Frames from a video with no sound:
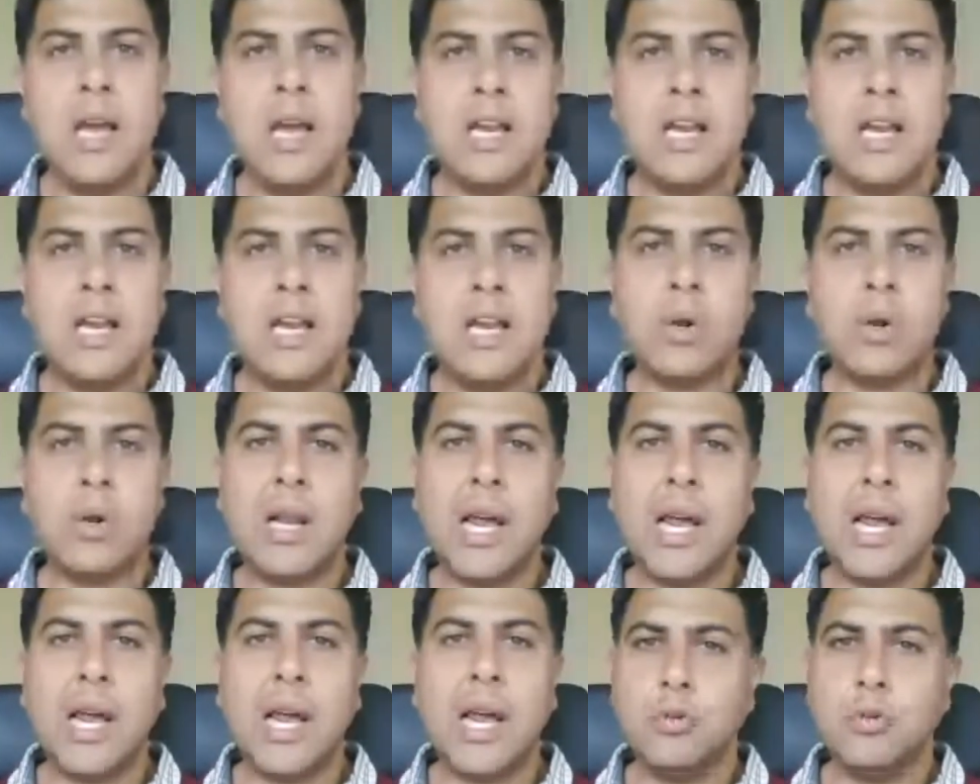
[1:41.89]
Now,
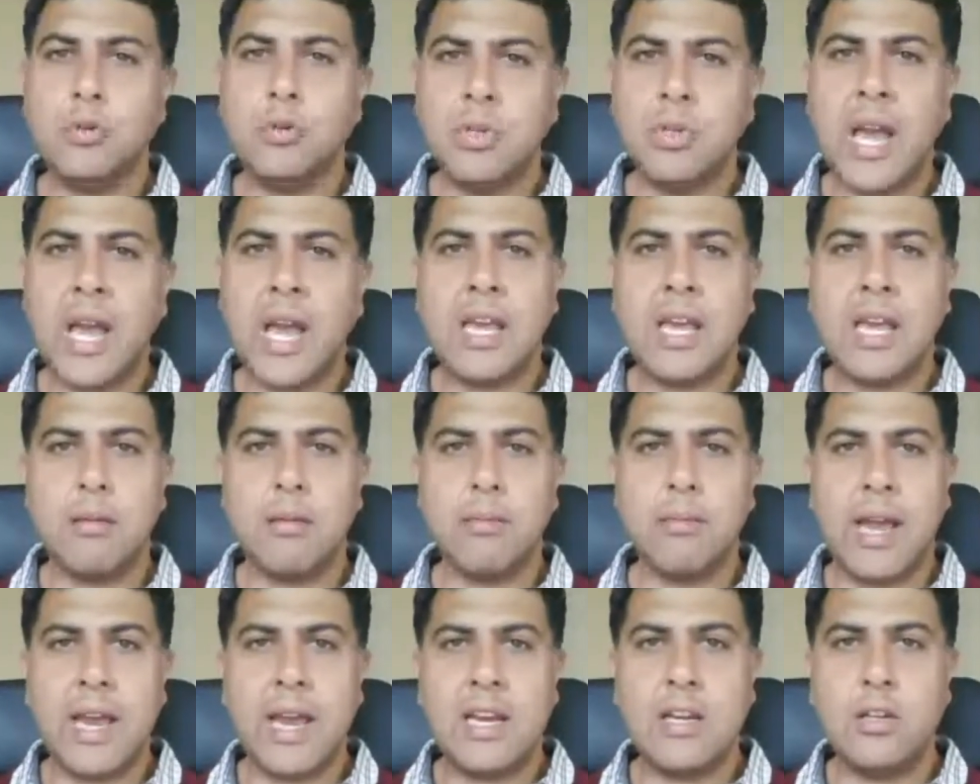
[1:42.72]
Classroom
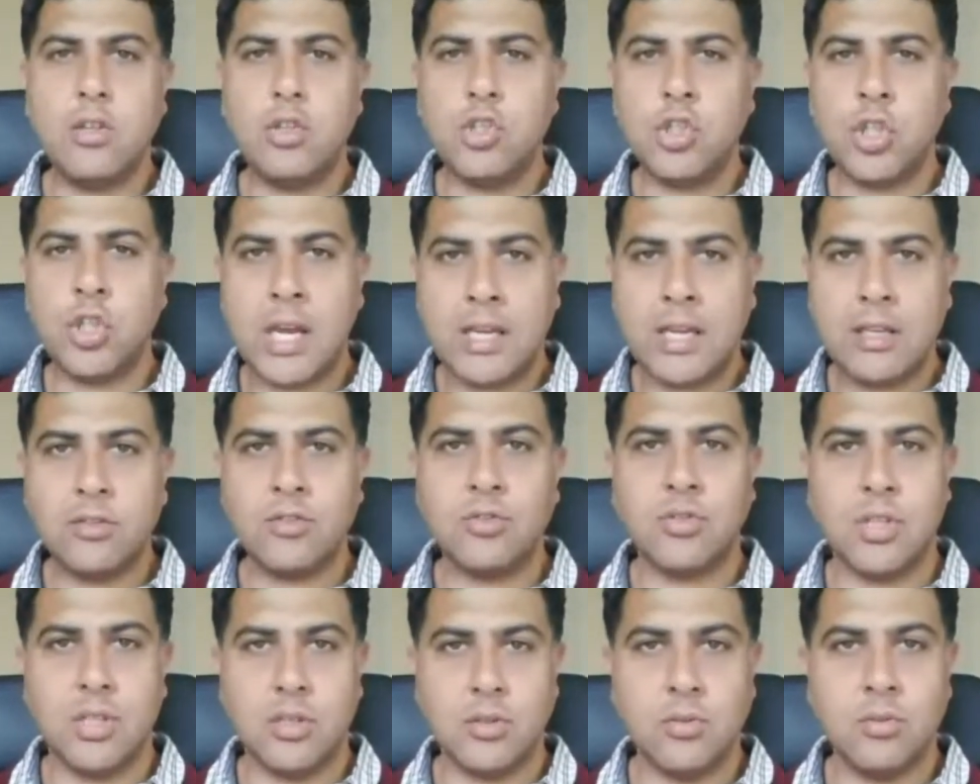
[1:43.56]
came and
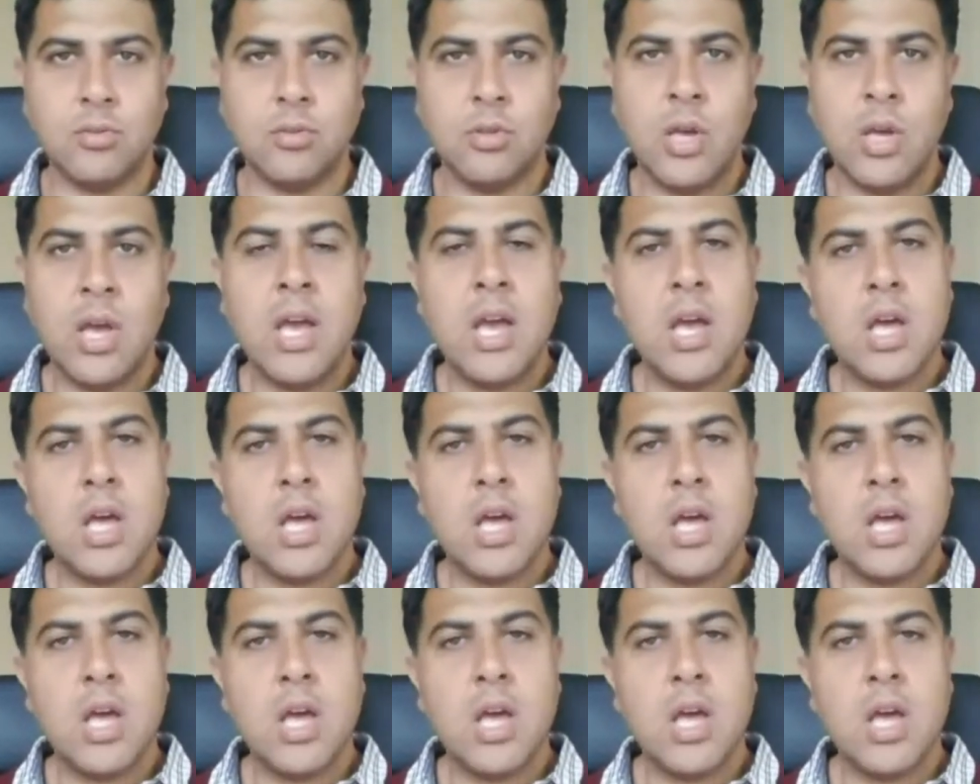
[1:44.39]
changed this.